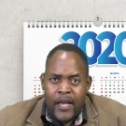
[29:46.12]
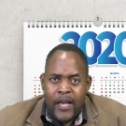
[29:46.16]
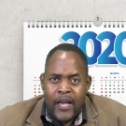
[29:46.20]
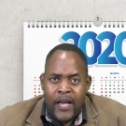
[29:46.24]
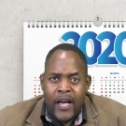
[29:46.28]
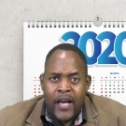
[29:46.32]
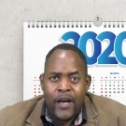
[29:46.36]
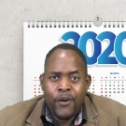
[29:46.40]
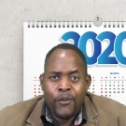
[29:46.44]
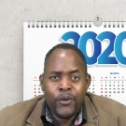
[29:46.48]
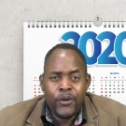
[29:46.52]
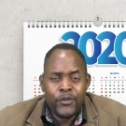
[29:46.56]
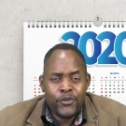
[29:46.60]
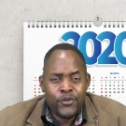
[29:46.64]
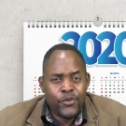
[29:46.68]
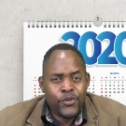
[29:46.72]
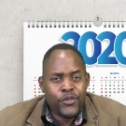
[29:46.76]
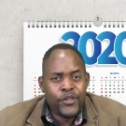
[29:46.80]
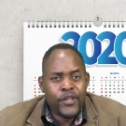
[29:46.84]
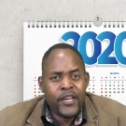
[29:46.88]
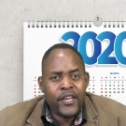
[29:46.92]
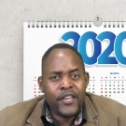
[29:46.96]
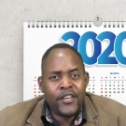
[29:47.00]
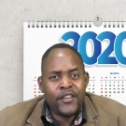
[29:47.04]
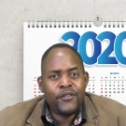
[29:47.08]
I want to
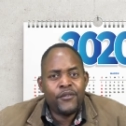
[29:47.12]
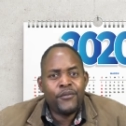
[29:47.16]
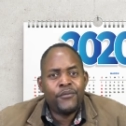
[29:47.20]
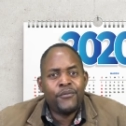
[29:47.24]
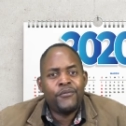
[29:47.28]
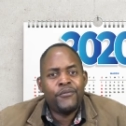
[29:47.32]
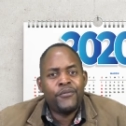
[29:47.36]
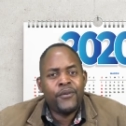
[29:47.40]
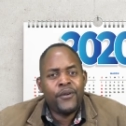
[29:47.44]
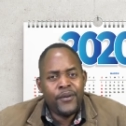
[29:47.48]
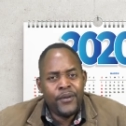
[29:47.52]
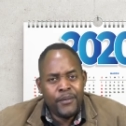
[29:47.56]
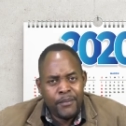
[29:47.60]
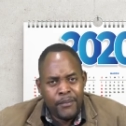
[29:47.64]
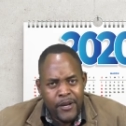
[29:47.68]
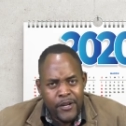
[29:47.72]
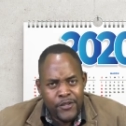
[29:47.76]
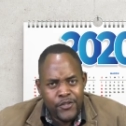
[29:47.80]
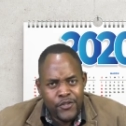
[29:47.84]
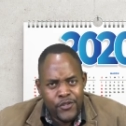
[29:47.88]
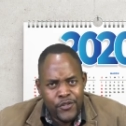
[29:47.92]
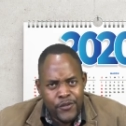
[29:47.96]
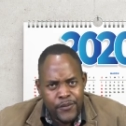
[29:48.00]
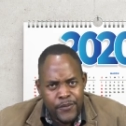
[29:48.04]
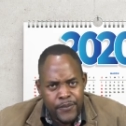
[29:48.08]
thank you very
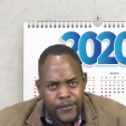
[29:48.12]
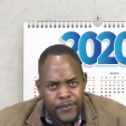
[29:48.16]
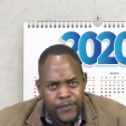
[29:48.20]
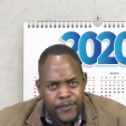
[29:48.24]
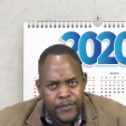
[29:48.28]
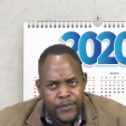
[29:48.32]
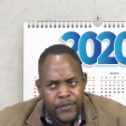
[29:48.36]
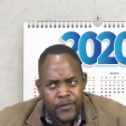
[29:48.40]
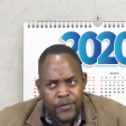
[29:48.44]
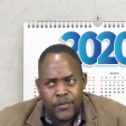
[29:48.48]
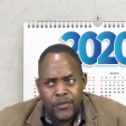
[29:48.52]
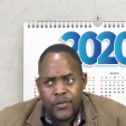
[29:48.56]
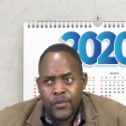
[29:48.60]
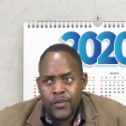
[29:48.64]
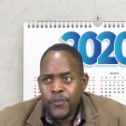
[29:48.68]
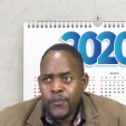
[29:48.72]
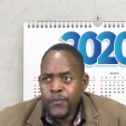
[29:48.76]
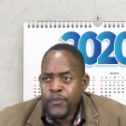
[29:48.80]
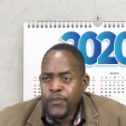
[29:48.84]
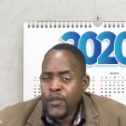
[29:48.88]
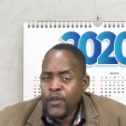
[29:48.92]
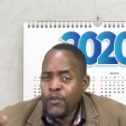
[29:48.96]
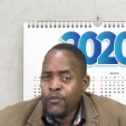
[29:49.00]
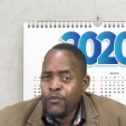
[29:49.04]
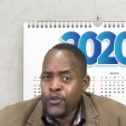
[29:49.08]
much
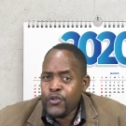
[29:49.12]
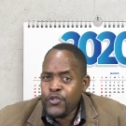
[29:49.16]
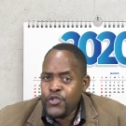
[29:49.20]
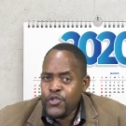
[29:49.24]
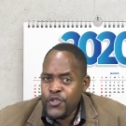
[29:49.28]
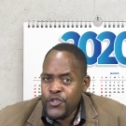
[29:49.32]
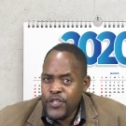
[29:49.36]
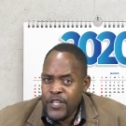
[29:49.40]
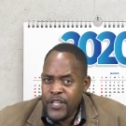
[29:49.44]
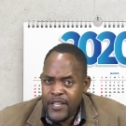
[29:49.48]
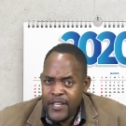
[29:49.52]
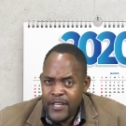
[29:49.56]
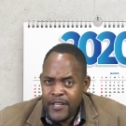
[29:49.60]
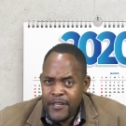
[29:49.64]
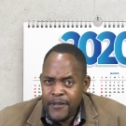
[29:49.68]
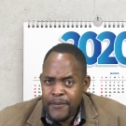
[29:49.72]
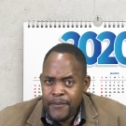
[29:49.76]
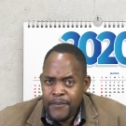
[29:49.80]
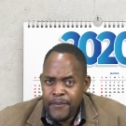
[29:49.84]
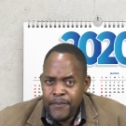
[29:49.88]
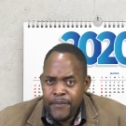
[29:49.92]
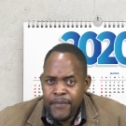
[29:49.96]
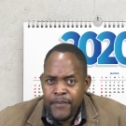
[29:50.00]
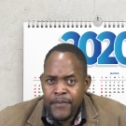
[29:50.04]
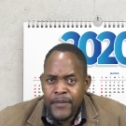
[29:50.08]
for tuning in
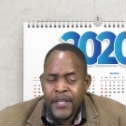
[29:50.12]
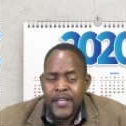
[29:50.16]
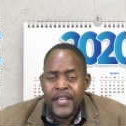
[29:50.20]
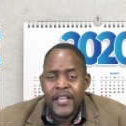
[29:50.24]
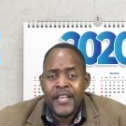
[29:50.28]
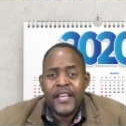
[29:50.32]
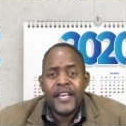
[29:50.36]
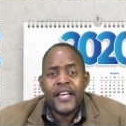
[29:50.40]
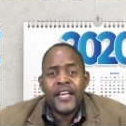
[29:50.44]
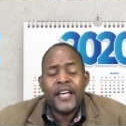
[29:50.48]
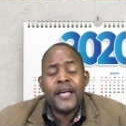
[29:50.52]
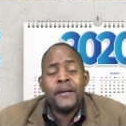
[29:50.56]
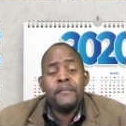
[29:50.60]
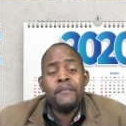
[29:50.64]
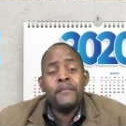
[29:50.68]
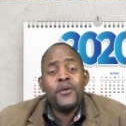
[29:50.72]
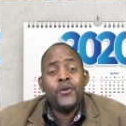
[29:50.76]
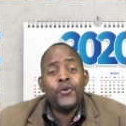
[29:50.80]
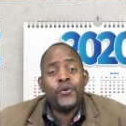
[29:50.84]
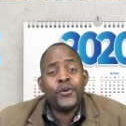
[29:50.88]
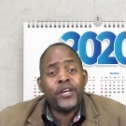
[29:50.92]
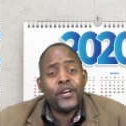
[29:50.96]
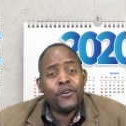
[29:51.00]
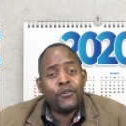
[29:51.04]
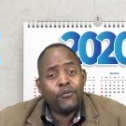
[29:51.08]
and
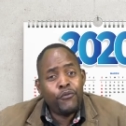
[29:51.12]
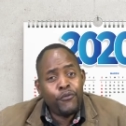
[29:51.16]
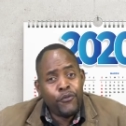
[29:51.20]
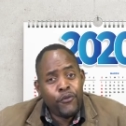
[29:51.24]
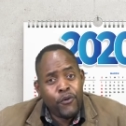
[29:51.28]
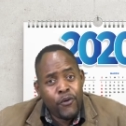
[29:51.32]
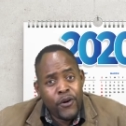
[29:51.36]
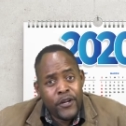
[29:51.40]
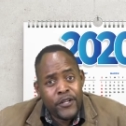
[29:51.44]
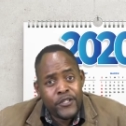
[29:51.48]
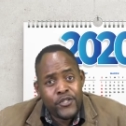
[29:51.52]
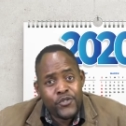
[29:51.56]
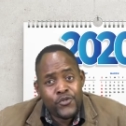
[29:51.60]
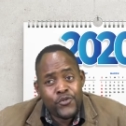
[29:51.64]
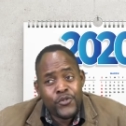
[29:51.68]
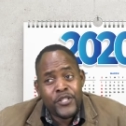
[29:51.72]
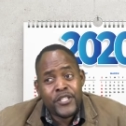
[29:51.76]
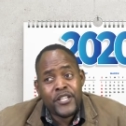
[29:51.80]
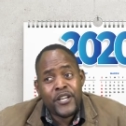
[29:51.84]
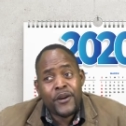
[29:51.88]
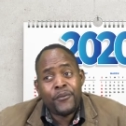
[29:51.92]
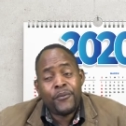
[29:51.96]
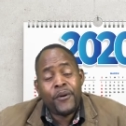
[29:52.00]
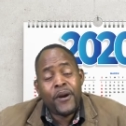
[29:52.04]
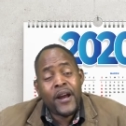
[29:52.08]
looking forward to
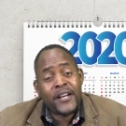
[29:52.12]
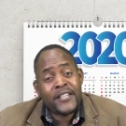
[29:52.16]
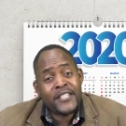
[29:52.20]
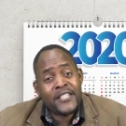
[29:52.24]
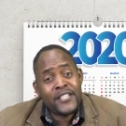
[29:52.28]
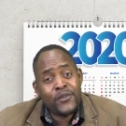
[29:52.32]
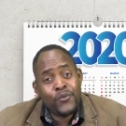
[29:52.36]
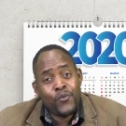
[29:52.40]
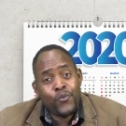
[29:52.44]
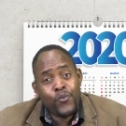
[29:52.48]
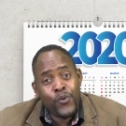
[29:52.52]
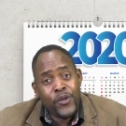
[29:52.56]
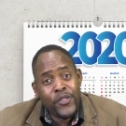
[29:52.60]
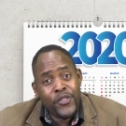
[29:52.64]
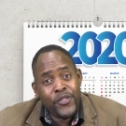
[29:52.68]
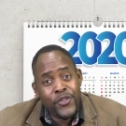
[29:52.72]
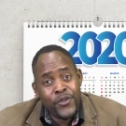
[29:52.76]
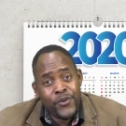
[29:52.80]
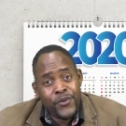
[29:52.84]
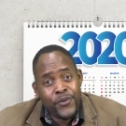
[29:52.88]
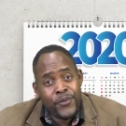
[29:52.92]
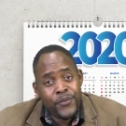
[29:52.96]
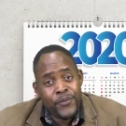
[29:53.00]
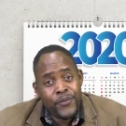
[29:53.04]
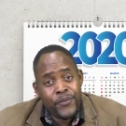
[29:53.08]
interacting with
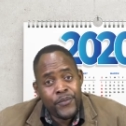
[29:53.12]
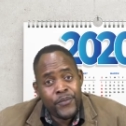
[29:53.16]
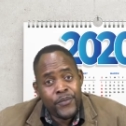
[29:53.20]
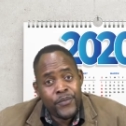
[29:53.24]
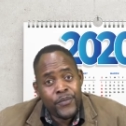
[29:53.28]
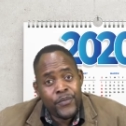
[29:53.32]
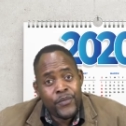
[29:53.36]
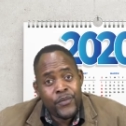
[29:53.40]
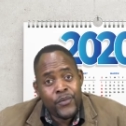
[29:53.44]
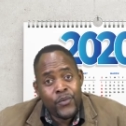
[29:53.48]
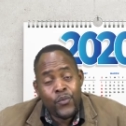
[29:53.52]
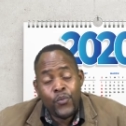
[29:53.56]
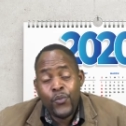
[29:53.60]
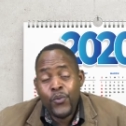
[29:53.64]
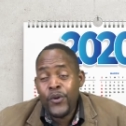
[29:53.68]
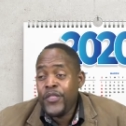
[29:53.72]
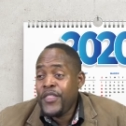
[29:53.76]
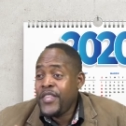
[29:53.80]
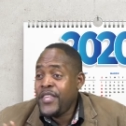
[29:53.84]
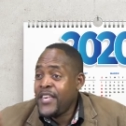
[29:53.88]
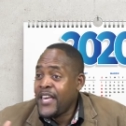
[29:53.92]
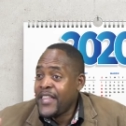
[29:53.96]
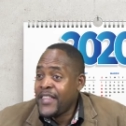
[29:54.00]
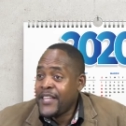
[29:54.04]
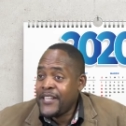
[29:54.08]
you, with
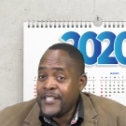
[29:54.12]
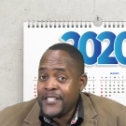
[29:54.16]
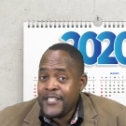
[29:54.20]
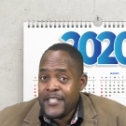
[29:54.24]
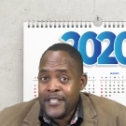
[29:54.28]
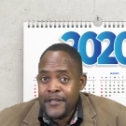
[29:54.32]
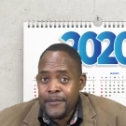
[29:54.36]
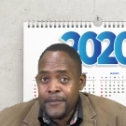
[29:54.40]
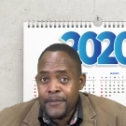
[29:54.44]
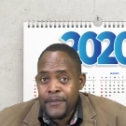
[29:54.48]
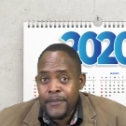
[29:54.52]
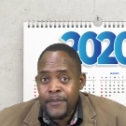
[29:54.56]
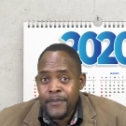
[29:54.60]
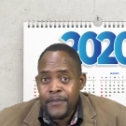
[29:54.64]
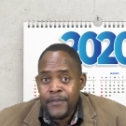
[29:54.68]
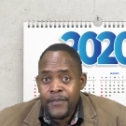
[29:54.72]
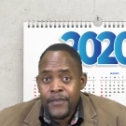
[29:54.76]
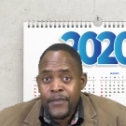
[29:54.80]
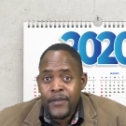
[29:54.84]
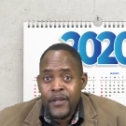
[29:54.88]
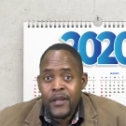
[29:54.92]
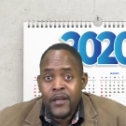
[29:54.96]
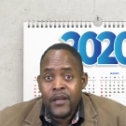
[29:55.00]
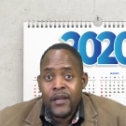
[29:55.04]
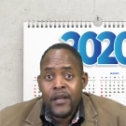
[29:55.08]
the other team,
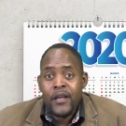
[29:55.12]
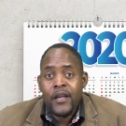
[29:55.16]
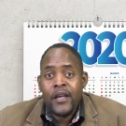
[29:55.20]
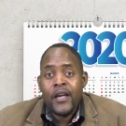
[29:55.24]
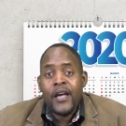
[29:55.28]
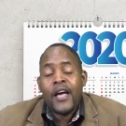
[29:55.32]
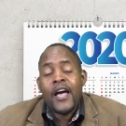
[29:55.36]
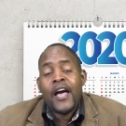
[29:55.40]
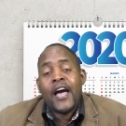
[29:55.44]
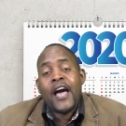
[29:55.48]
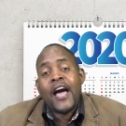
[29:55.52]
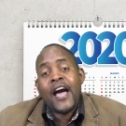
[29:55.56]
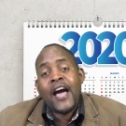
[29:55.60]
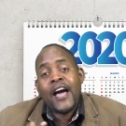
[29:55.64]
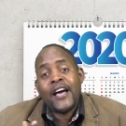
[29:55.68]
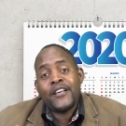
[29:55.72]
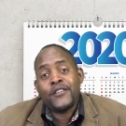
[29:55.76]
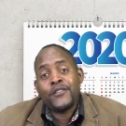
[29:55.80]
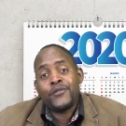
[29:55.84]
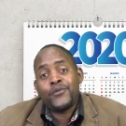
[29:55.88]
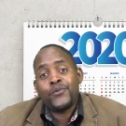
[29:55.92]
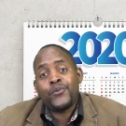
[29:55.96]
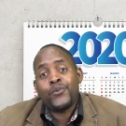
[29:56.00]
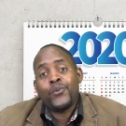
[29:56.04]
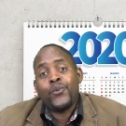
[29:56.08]

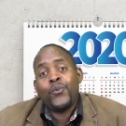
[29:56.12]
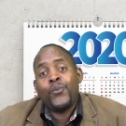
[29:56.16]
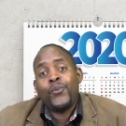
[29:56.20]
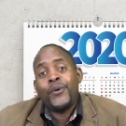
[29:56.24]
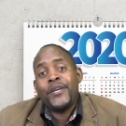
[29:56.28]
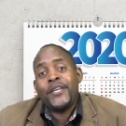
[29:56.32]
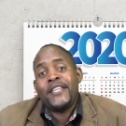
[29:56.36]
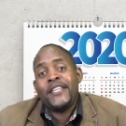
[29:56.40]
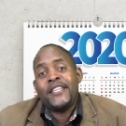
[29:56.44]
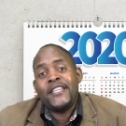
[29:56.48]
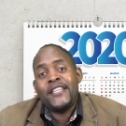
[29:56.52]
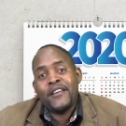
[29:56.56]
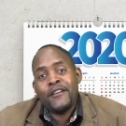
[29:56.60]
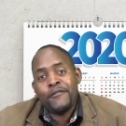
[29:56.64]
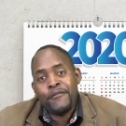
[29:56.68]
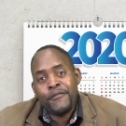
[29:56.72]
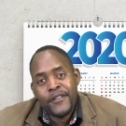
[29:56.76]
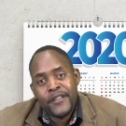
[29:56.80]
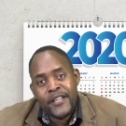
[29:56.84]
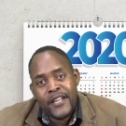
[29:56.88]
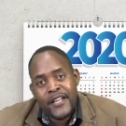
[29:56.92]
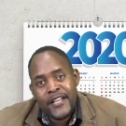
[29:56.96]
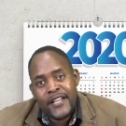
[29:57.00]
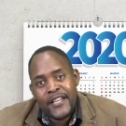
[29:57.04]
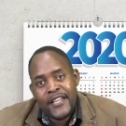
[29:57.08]
as we
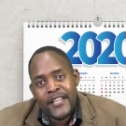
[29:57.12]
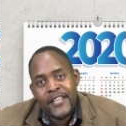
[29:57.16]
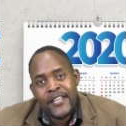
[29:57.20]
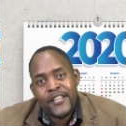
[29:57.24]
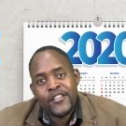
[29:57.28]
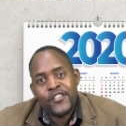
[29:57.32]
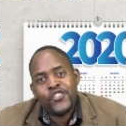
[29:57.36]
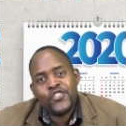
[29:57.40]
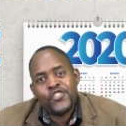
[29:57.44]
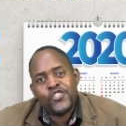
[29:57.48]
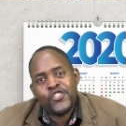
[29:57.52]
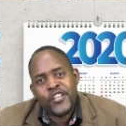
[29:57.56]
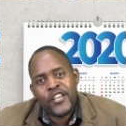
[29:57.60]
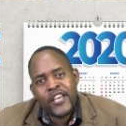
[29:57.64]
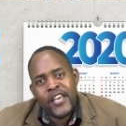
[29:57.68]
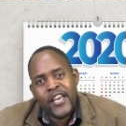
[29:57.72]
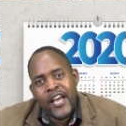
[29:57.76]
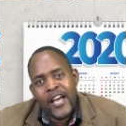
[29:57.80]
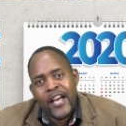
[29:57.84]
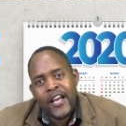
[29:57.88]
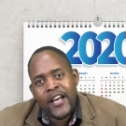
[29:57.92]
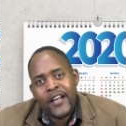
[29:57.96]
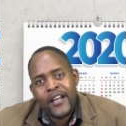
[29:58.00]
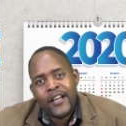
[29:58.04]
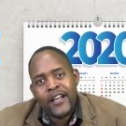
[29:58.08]
definitely
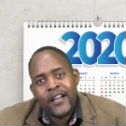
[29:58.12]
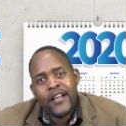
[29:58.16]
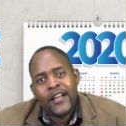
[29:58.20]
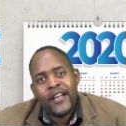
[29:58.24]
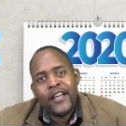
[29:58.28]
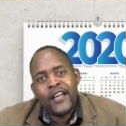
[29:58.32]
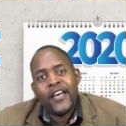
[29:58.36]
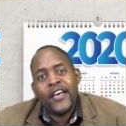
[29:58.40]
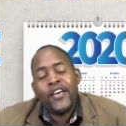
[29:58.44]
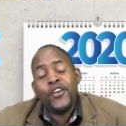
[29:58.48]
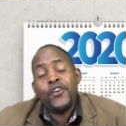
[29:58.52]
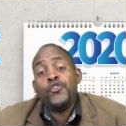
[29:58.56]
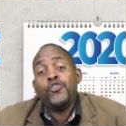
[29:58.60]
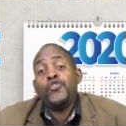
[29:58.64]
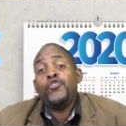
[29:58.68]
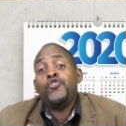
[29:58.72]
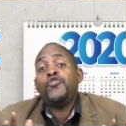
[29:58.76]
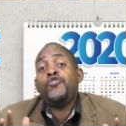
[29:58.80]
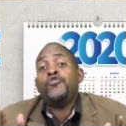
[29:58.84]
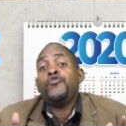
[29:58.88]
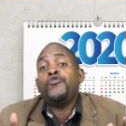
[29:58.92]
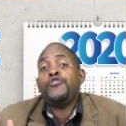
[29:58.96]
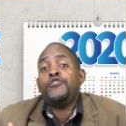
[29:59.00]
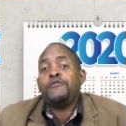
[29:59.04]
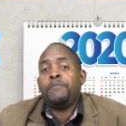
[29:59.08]
share a
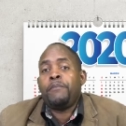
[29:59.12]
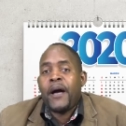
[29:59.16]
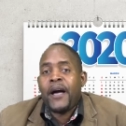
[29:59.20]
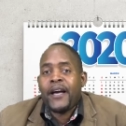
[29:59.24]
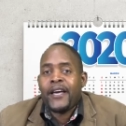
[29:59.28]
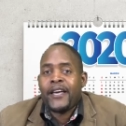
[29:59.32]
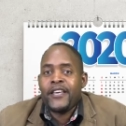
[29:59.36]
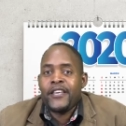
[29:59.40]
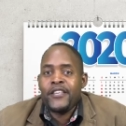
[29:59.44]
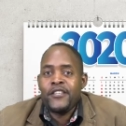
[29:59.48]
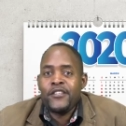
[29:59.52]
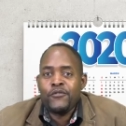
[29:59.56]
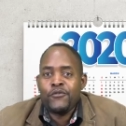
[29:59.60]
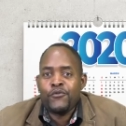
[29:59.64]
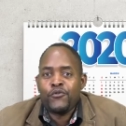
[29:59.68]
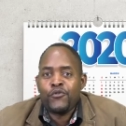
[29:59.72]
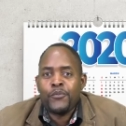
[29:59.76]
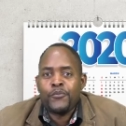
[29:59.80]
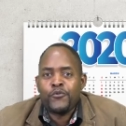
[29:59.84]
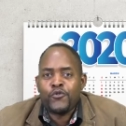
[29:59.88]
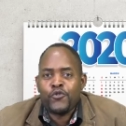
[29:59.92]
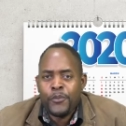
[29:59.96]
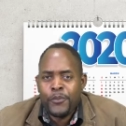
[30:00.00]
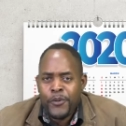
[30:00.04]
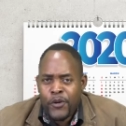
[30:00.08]
huge package
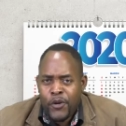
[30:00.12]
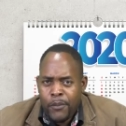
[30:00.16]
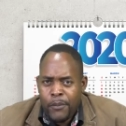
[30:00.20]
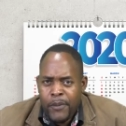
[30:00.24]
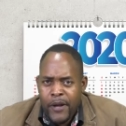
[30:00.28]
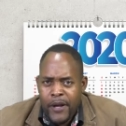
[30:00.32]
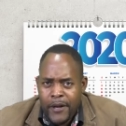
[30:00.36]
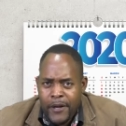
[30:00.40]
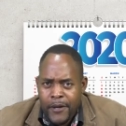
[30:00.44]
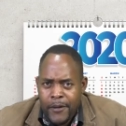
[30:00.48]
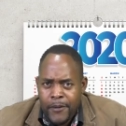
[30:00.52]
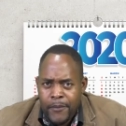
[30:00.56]
from Tropical Bank.